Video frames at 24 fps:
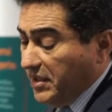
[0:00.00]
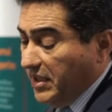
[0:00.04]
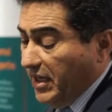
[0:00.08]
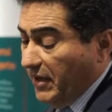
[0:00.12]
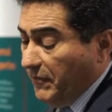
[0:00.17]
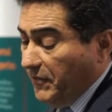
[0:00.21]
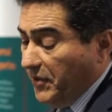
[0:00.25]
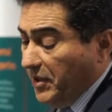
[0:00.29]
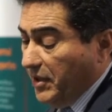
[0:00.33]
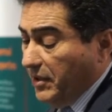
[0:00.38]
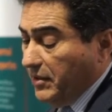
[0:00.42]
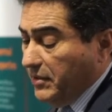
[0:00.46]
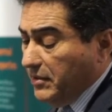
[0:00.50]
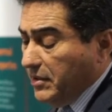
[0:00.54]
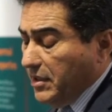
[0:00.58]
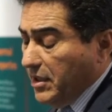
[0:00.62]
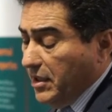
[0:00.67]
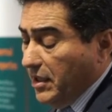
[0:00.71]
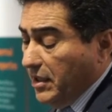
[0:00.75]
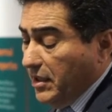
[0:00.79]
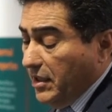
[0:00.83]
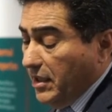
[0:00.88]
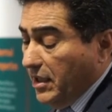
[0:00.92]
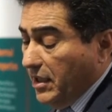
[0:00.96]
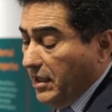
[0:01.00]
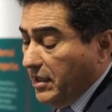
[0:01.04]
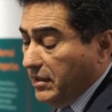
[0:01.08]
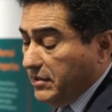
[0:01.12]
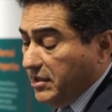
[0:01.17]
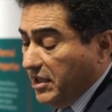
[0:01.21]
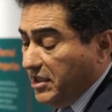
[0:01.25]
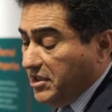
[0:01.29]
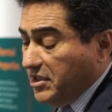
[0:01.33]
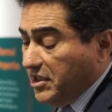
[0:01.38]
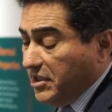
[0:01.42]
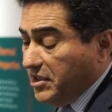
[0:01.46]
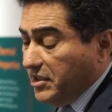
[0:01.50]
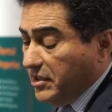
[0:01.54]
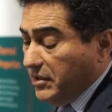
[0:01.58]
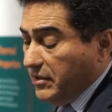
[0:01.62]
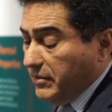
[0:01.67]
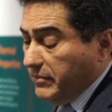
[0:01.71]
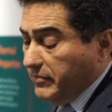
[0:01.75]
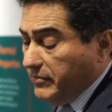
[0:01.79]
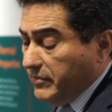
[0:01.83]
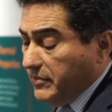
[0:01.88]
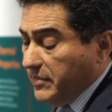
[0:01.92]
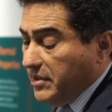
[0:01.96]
graphene transistor.